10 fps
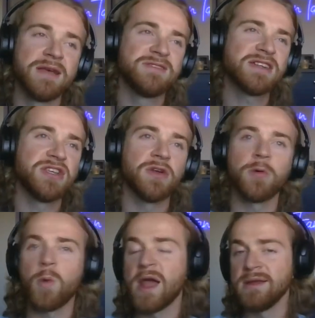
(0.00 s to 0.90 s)
It's actually their
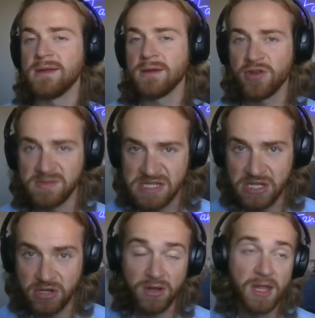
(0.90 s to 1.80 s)
white
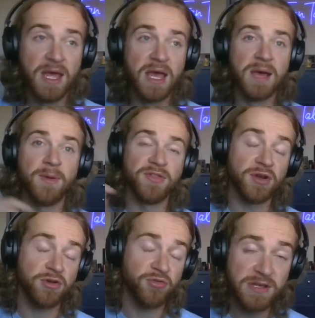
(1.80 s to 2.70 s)
creamsicle, but
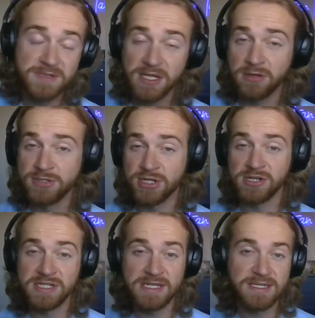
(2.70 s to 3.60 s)
their creamsicle
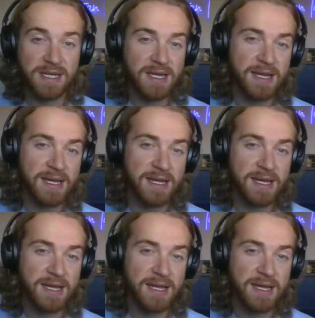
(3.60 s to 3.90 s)
jerseys,